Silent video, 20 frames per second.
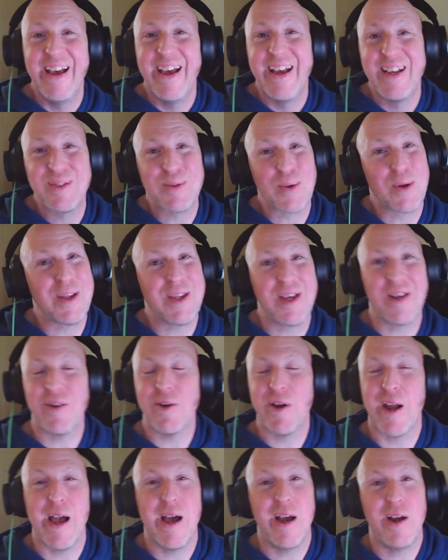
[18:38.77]
It's one of
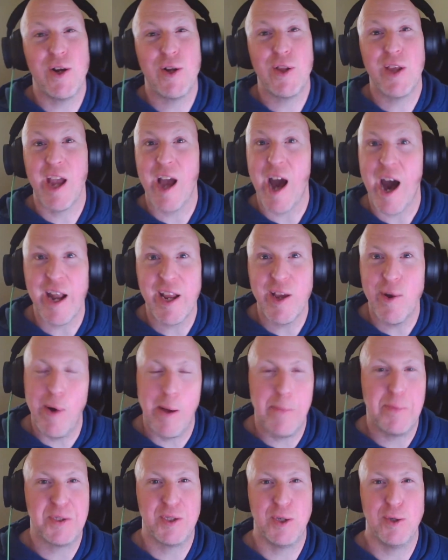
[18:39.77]
the early audio
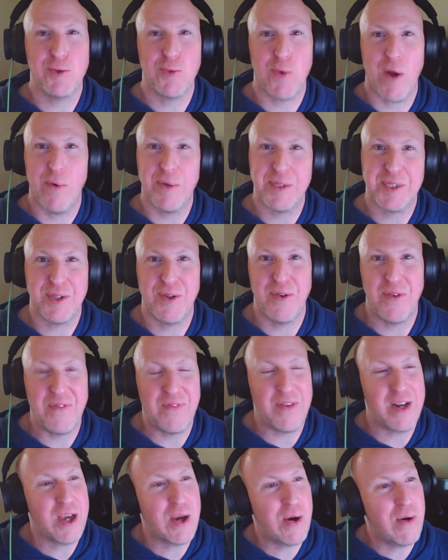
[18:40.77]
episodes where I wasn't doing
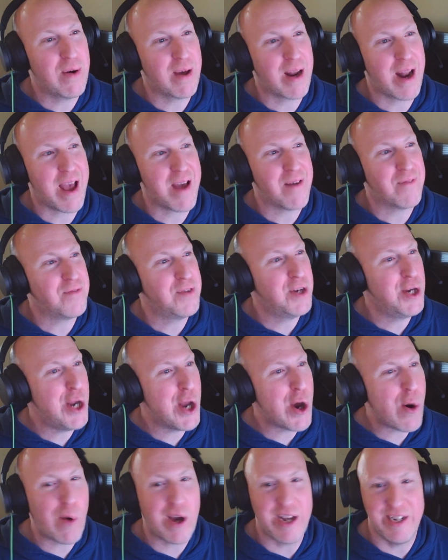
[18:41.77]
video, and I have
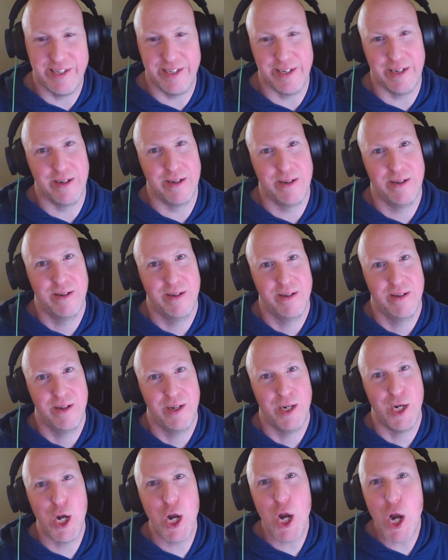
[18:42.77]
no idea
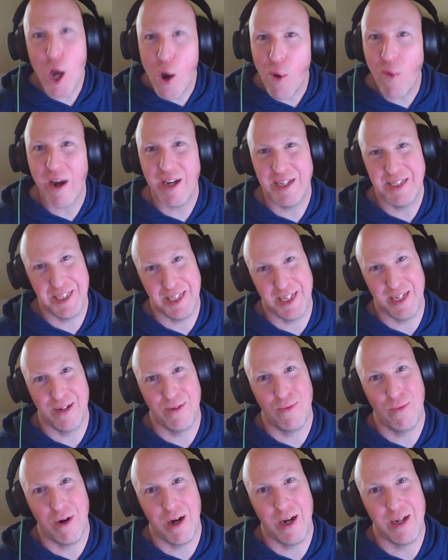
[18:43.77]

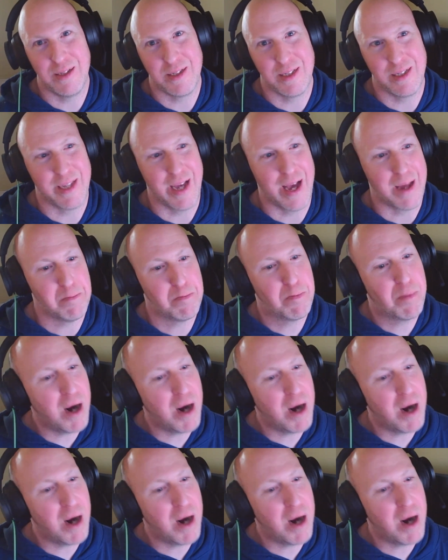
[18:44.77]
why I did that.